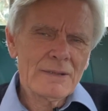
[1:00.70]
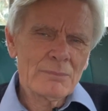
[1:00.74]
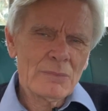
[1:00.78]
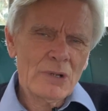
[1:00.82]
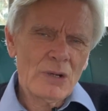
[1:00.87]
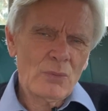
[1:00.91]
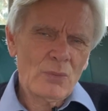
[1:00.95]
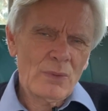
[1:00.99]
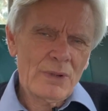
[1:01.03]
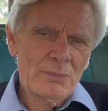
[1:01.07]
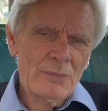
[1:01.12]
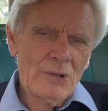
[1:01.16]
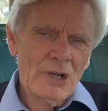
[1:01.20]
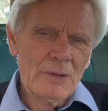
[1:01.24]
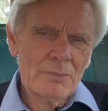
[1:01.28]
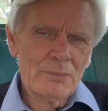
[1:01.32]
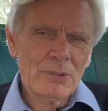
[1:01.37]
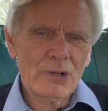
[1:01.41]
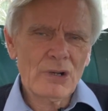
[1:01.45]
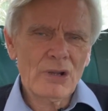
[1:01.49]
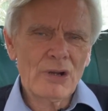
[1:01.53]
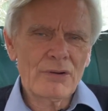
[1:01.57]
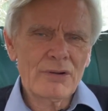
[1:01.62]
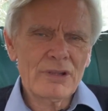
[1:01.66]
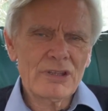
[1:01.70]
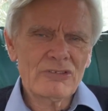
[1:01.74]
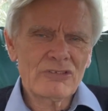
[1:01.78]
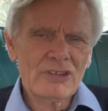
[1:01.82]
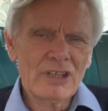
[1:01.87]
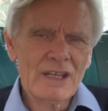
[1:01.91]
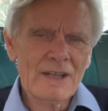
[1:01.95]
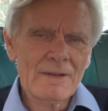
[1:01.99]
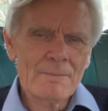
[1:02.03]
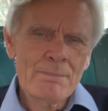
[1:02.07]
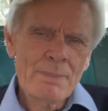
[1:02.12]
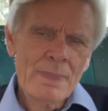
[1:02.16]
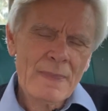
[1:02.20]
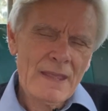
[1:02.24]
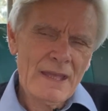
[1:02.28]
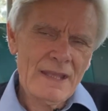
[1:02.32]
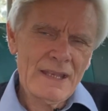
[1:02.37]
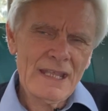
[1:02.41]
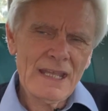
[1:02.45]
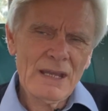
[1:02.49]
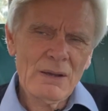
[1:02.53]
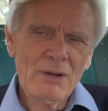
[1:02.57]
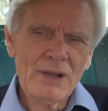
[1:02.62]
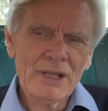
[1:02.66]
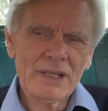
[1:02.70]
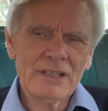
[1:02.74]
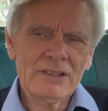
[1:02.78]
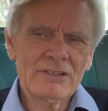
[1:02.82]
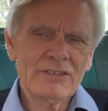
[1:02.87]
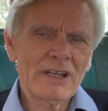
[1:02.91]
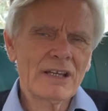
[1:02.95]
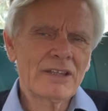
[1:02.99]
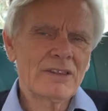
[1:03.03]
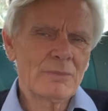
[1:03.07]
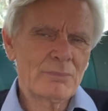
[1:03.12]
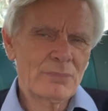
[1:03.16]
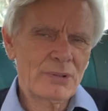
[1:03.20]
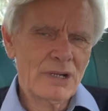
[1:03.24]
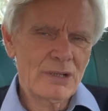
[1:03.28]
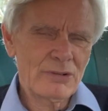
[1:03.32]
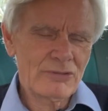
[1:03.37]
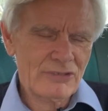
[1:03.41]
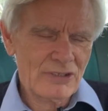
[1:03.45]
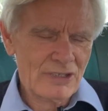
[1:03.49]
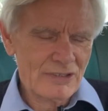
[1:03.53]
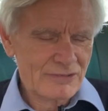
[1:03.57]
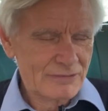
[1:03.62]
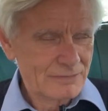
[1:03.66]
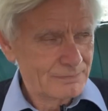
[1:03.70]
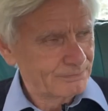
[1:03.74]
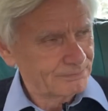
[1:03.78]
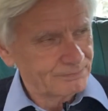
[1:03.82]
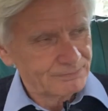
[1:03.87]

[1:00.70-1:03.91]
where my priorities are and how I conduct the process.